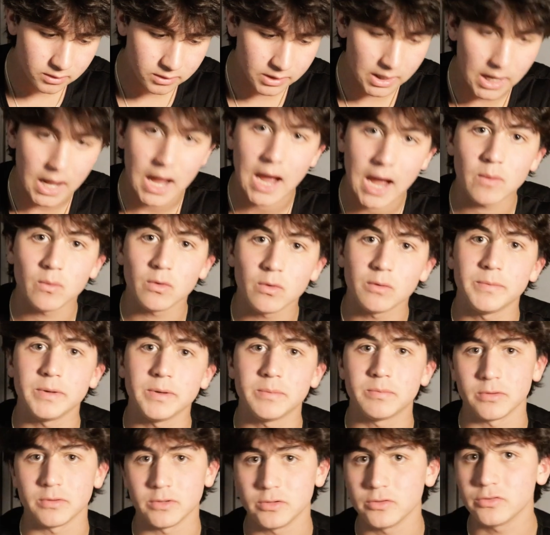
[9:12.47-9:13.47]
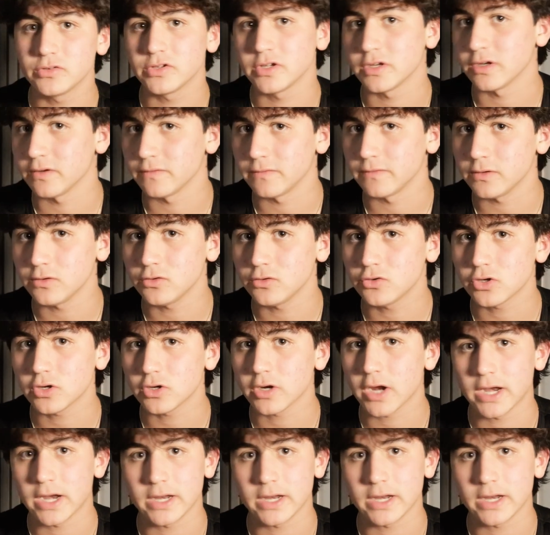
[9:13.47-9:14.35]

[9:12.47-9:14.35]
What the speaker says: that I will be producing in the future,